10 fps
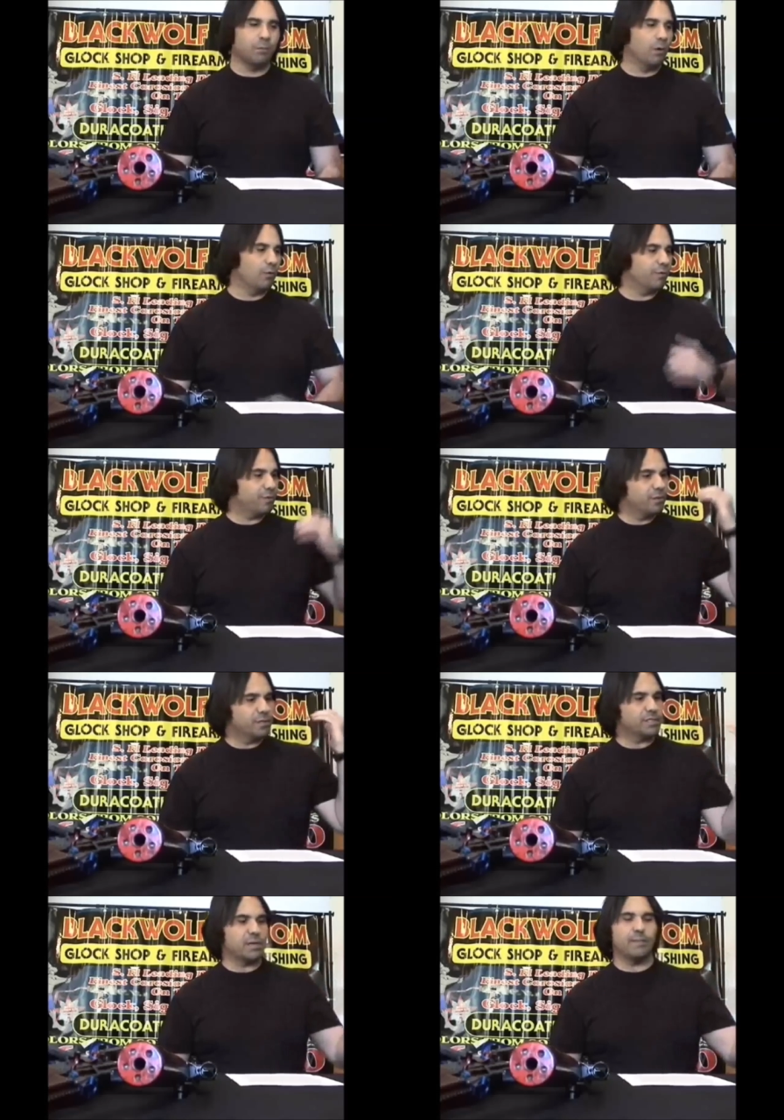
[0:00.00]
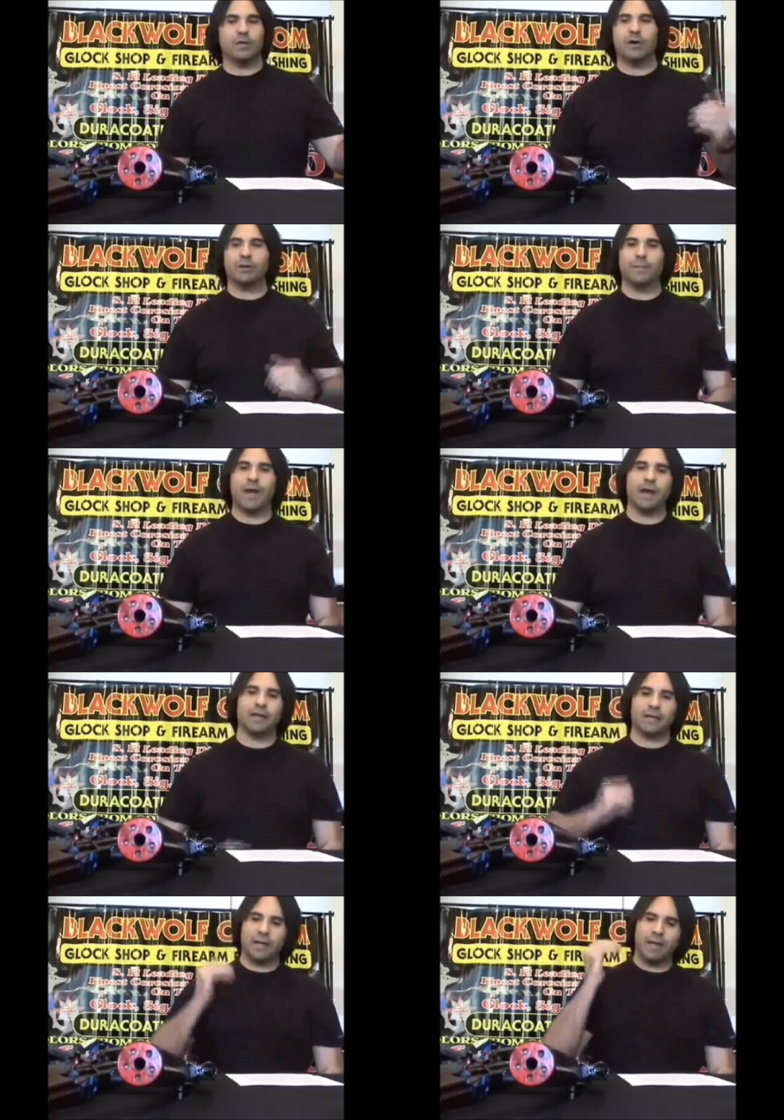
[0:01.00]
both
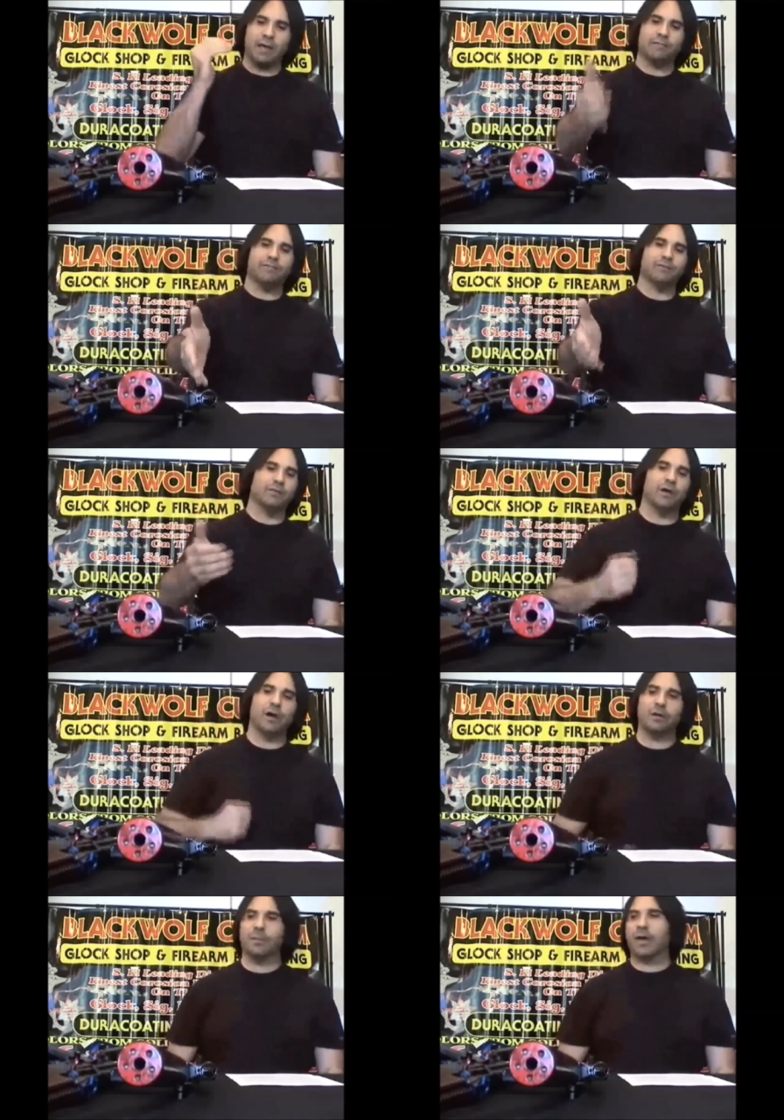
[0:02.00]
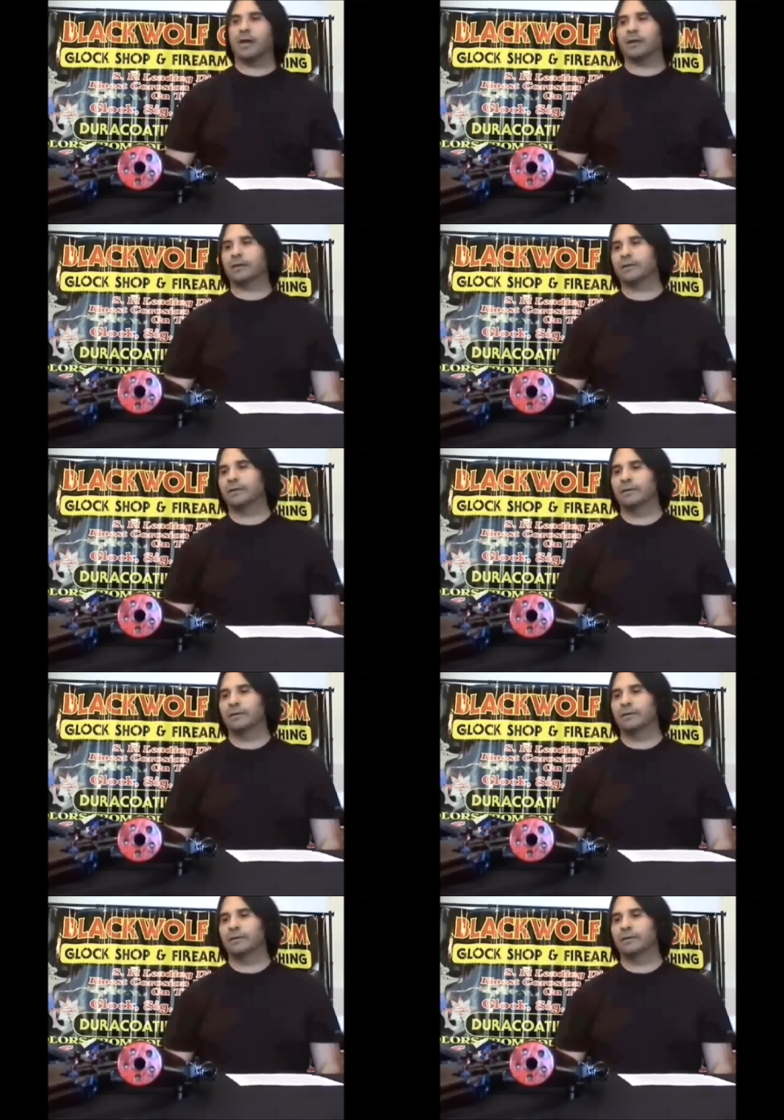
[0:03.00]
semi-automatic and fully automatic.